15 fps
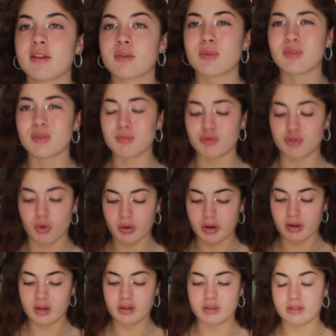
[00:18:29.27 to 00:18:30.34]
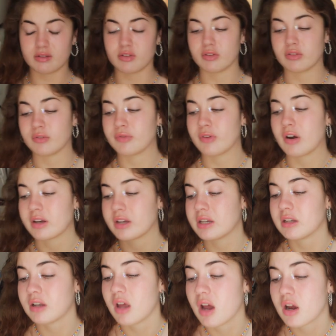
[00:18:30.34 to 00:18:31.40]
This with some joggers. It's just a
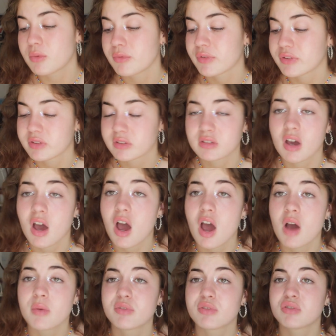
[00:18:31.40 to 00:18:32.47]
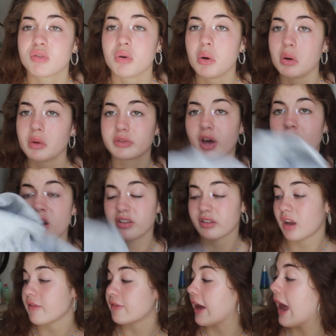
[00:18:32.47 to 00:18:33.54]
fucking look with a skirt, with shorts. I
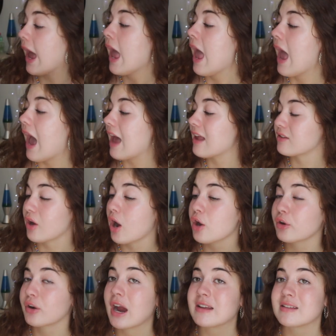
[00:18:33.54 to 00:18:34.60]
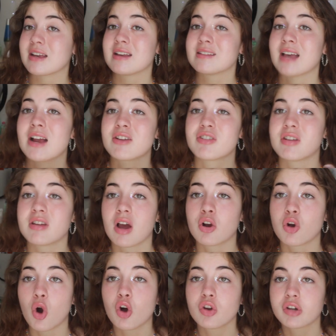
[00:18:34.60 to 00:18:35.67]
just love it. And Tyler Creator is actually a
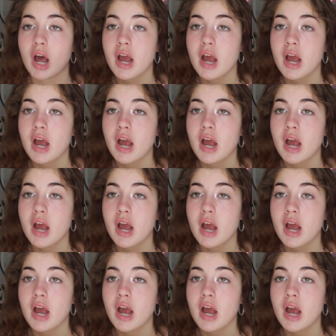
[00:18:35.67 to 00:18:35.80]
god.